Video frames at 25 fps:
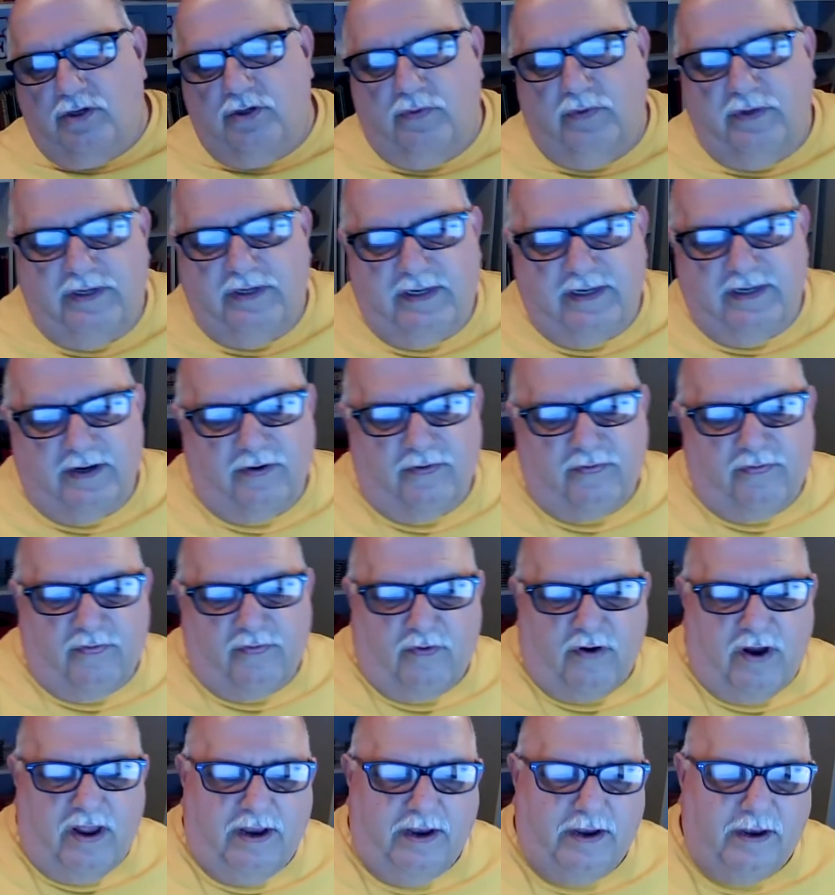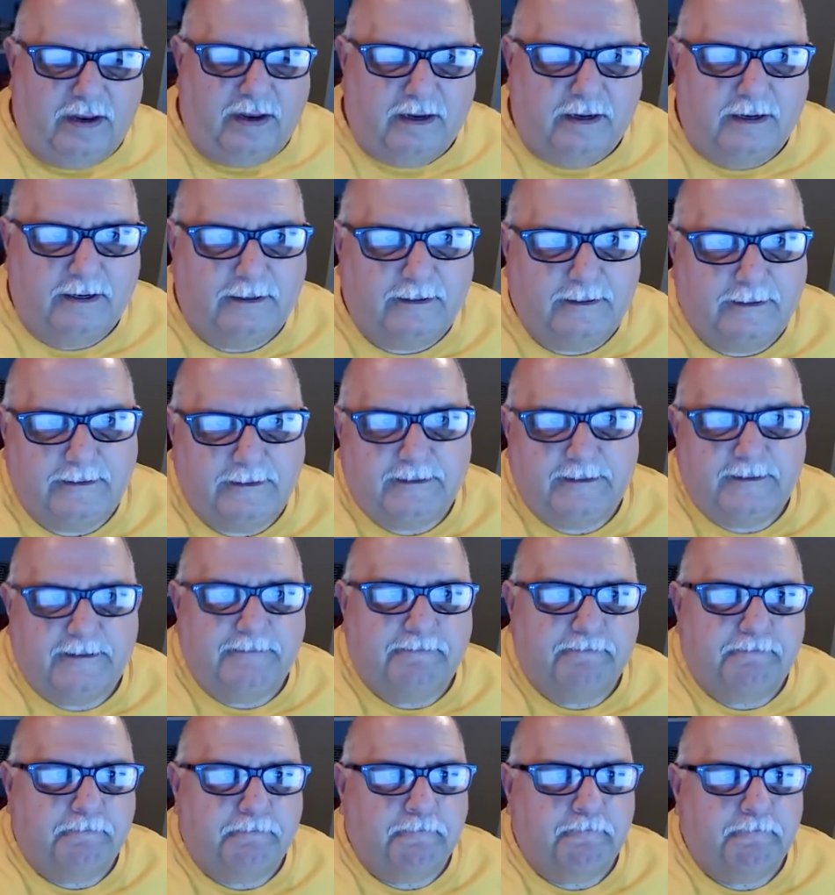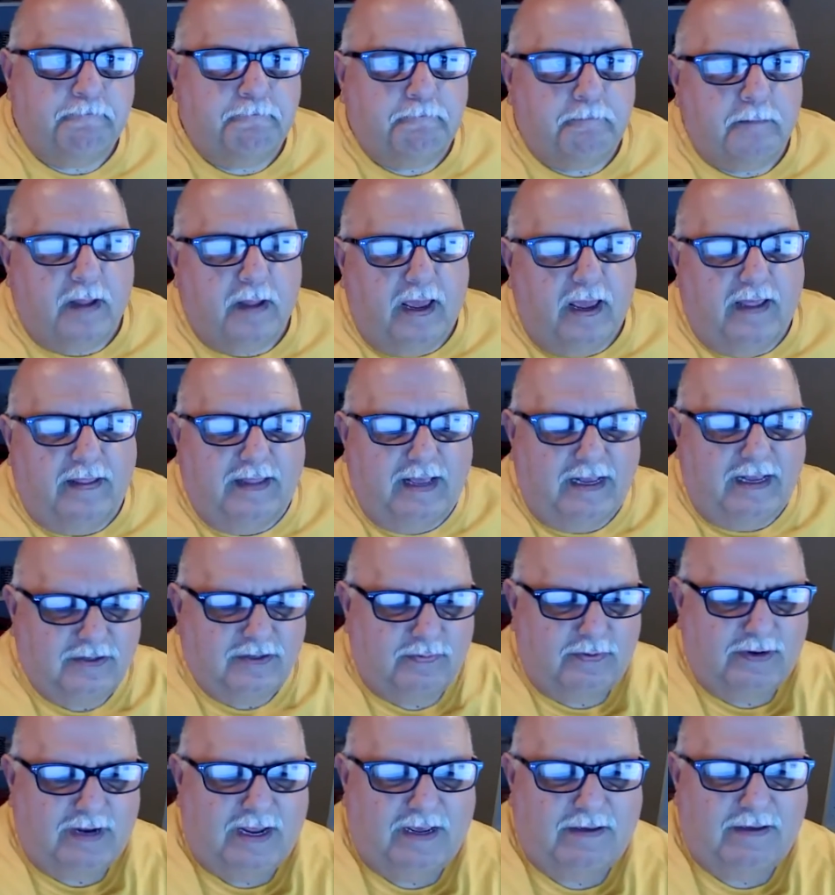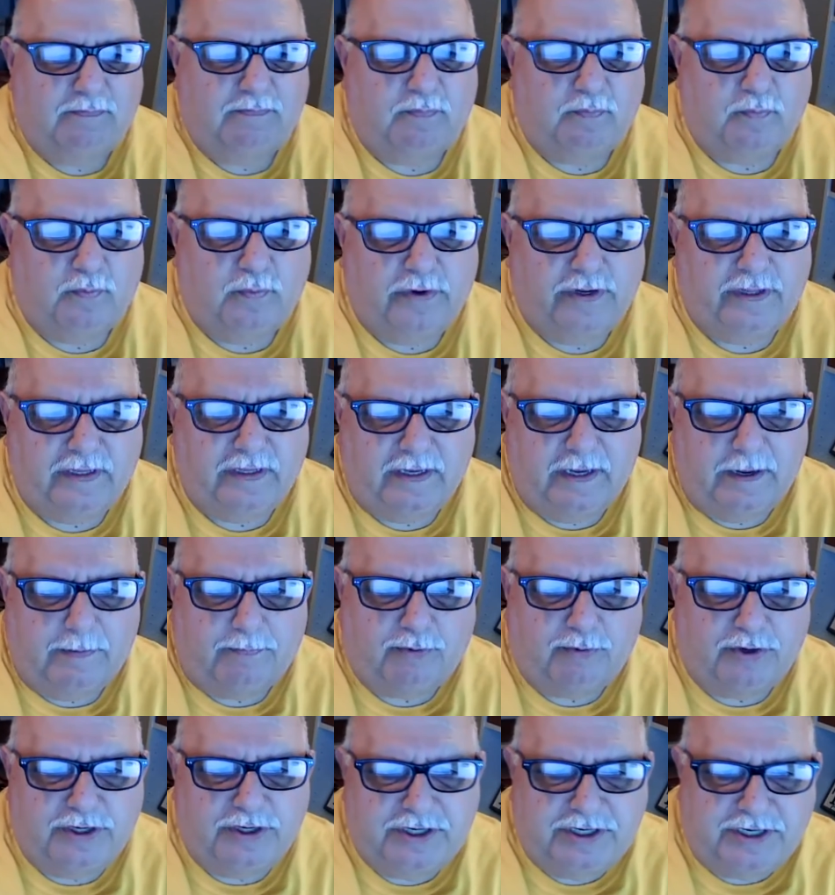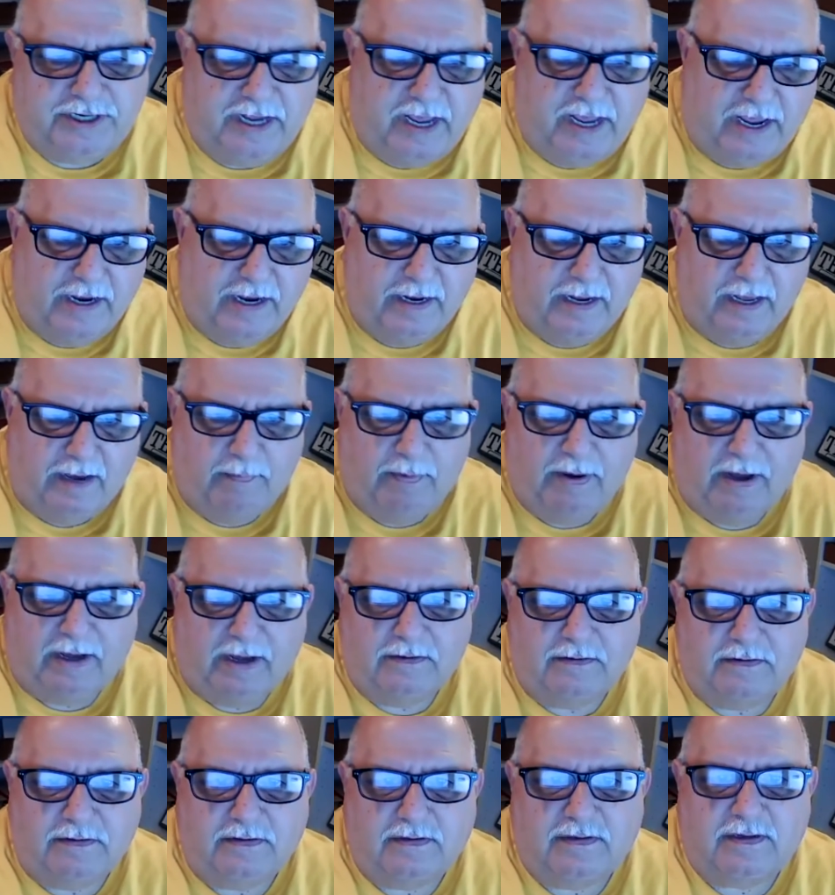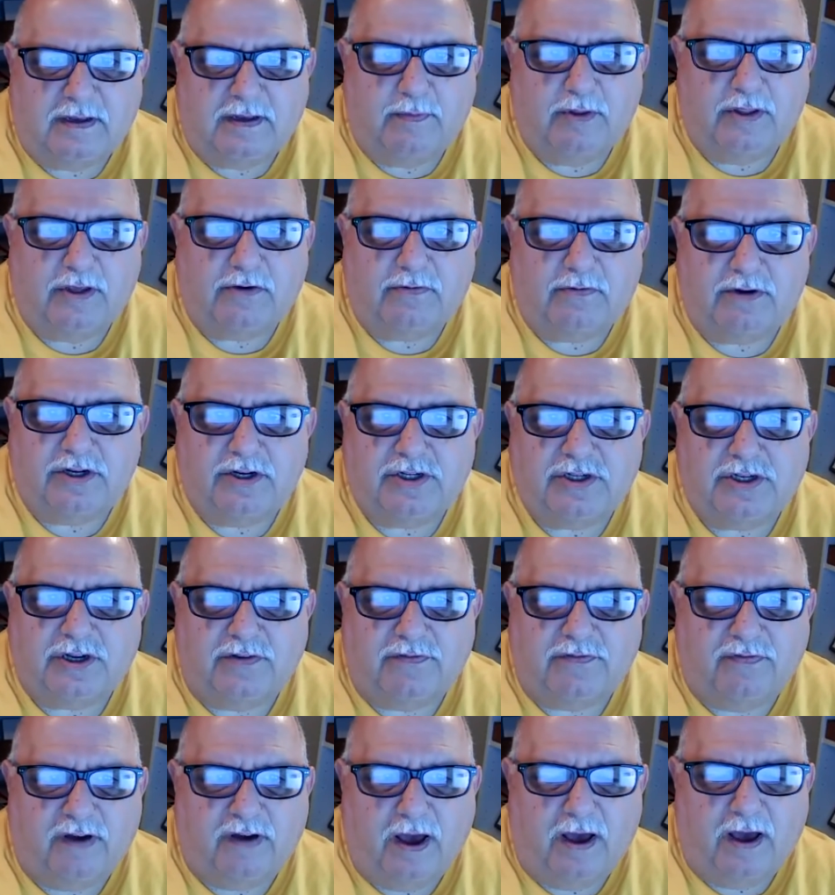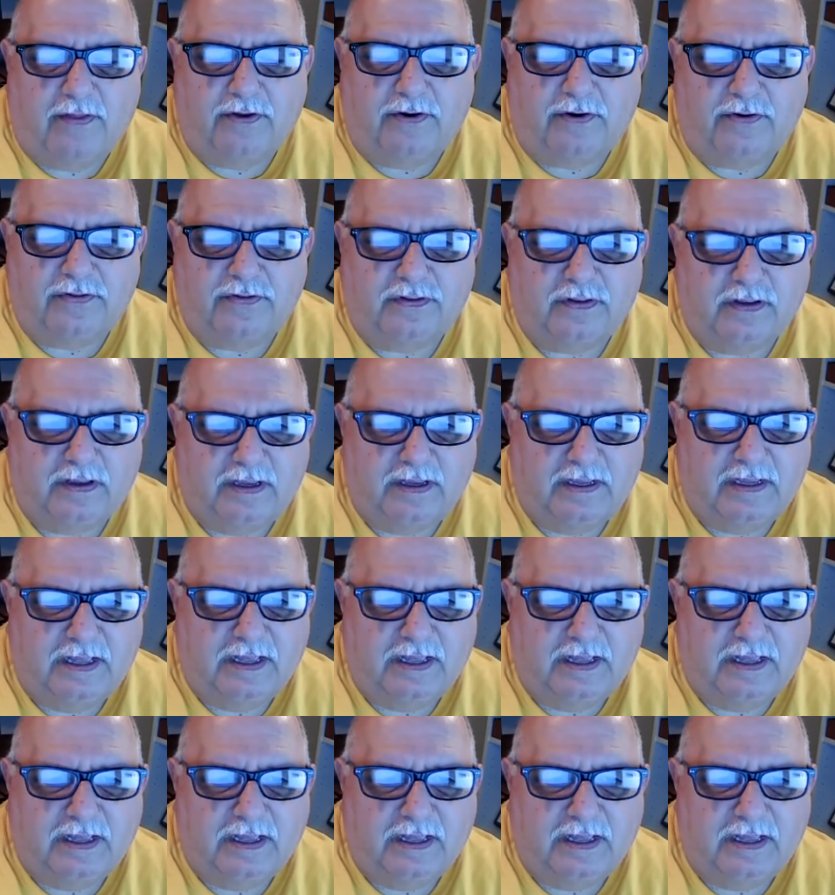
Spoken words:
to a dear friend. And that's what I really appreciate about some of the Christian fathers.